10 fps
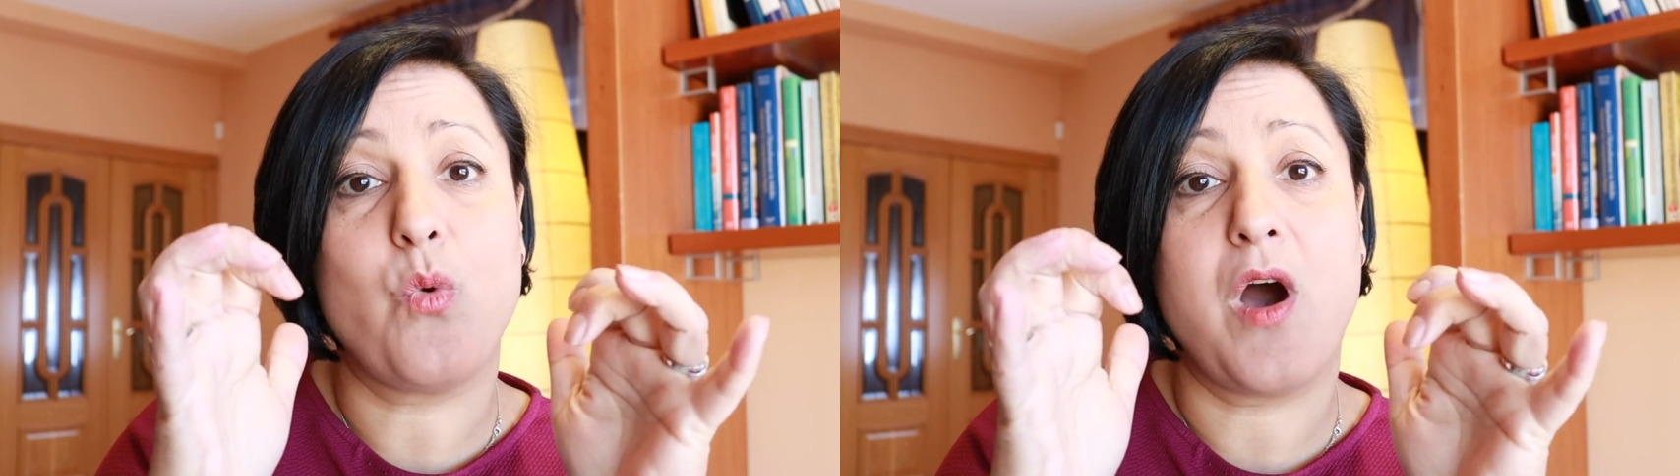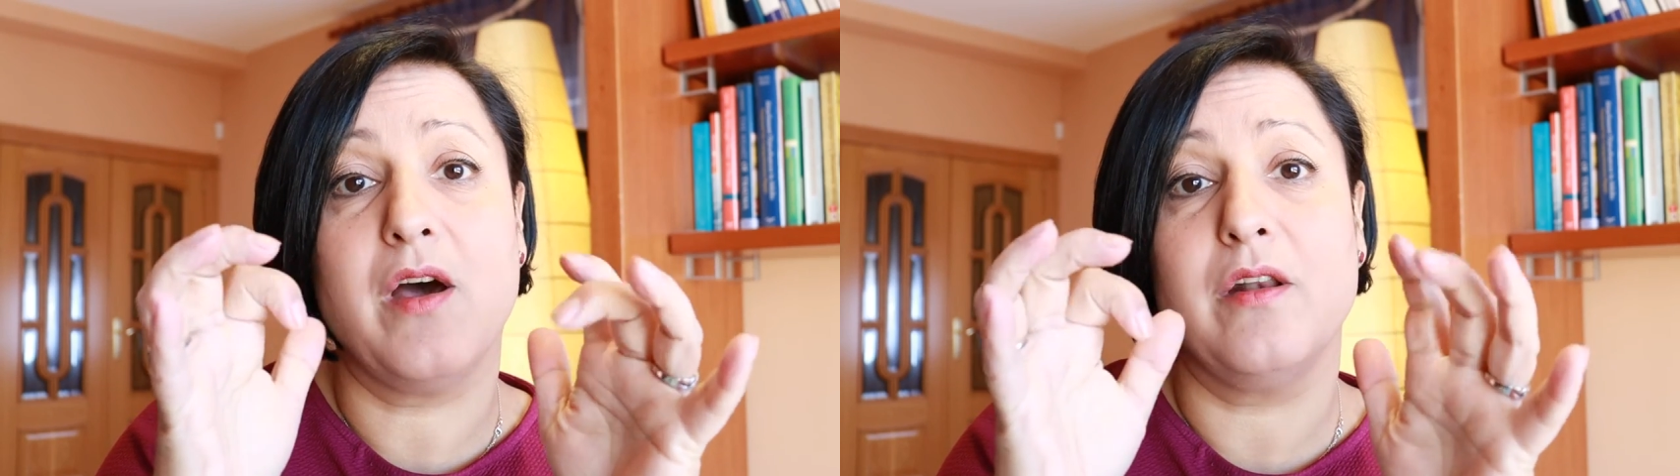
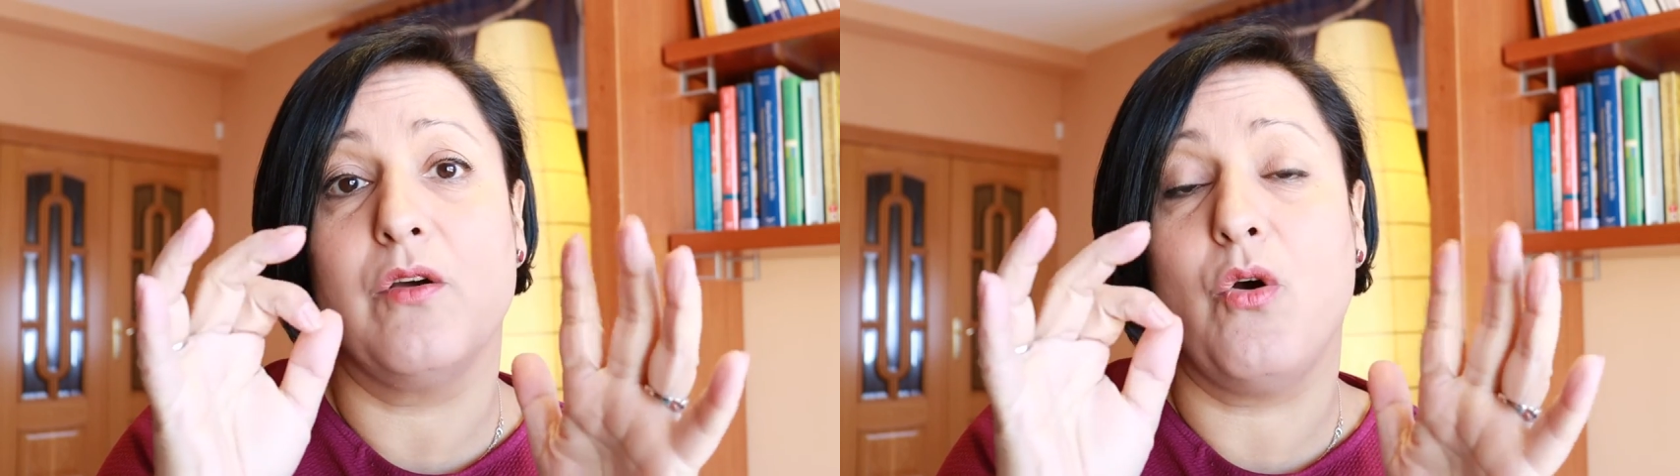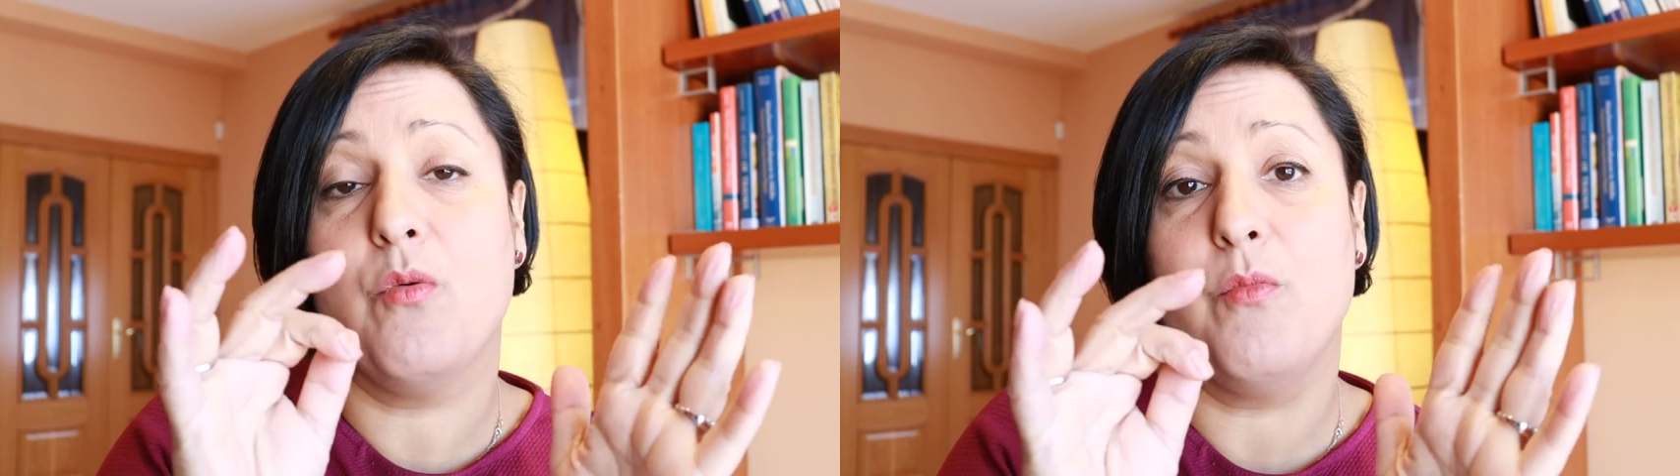
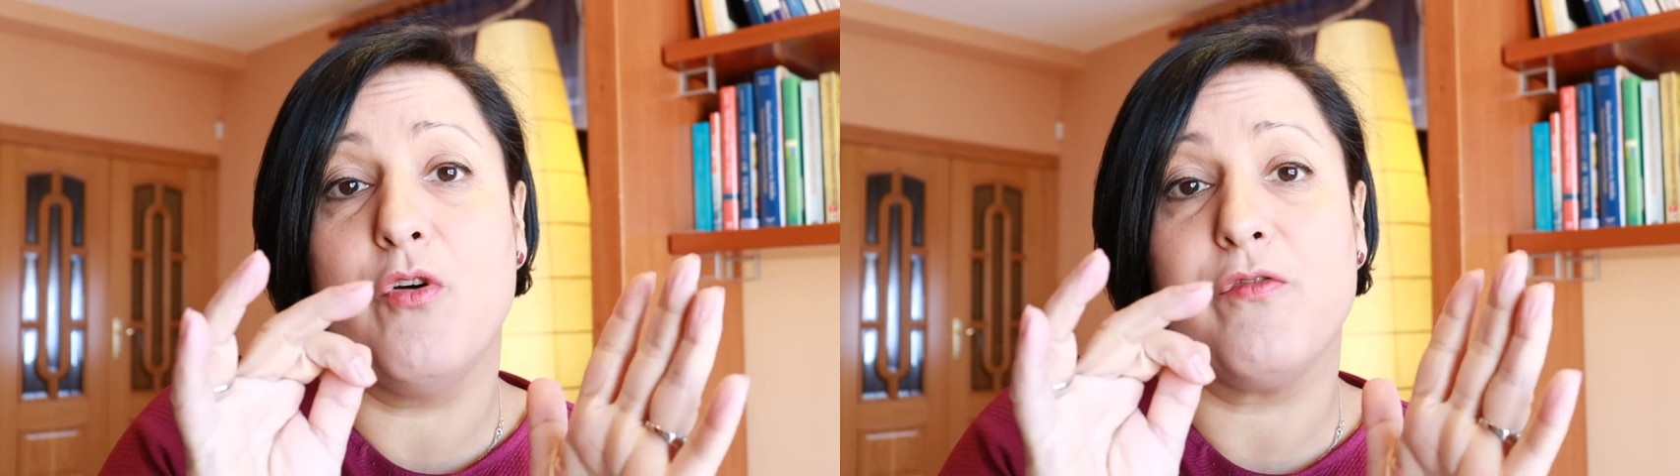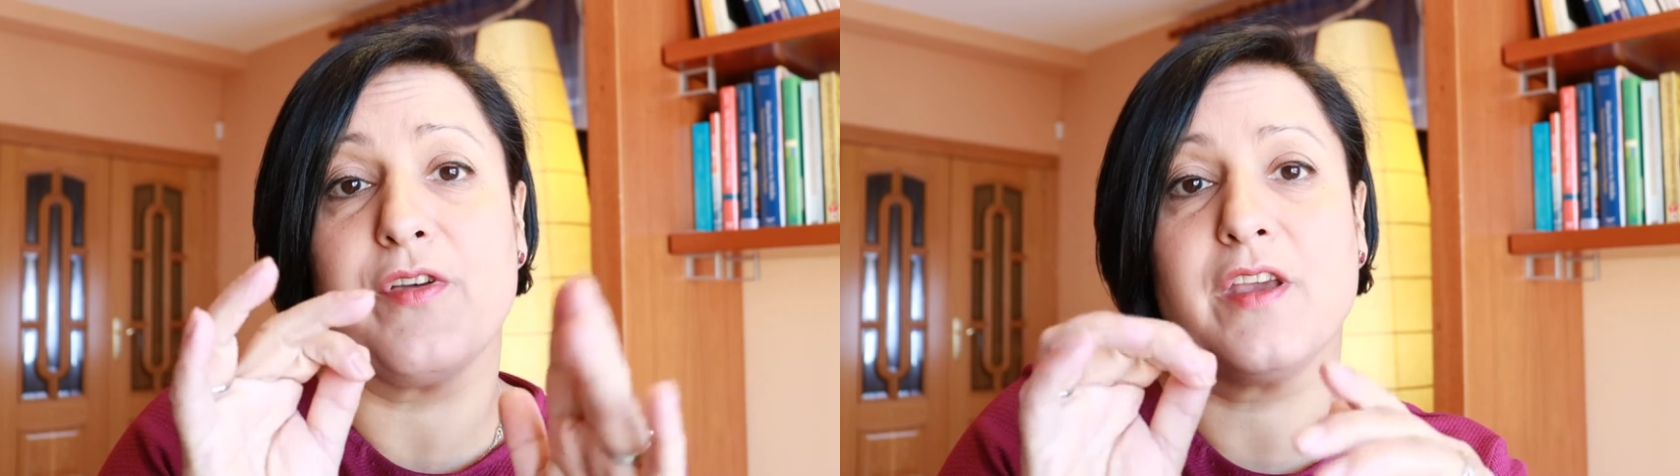one or
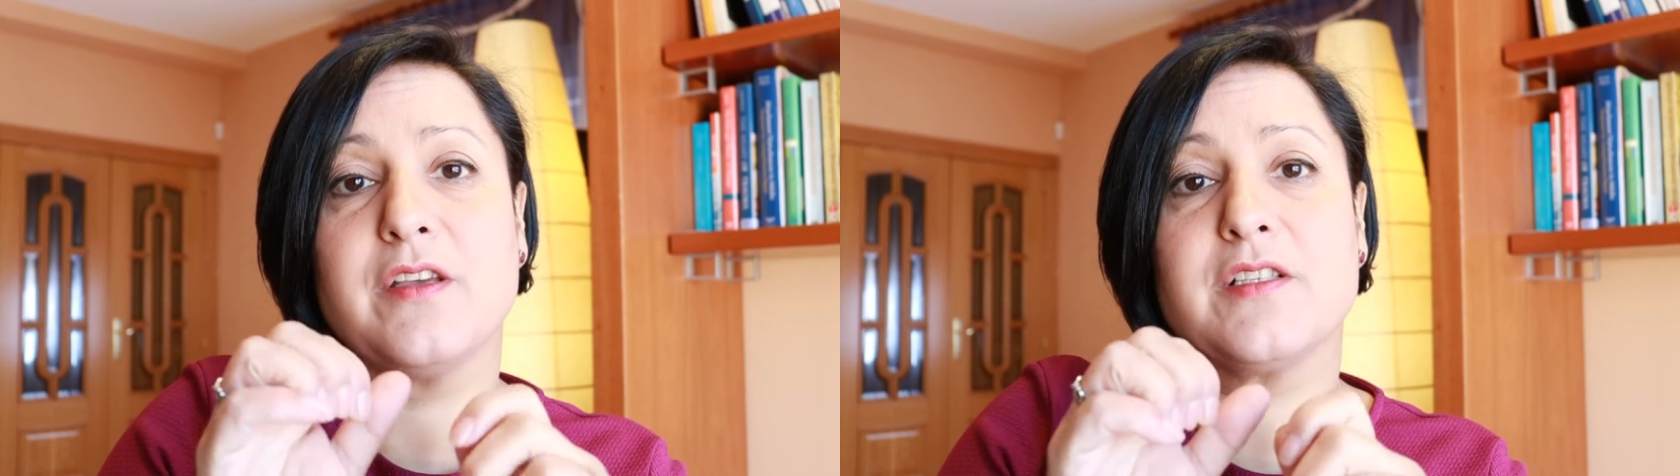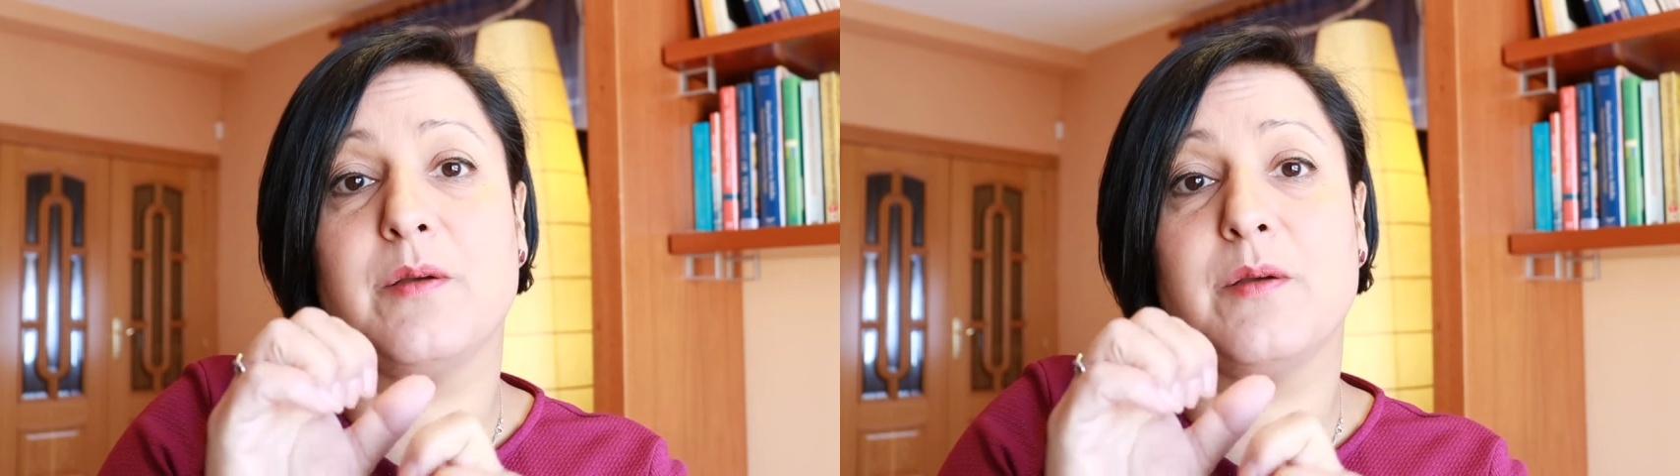more fingers.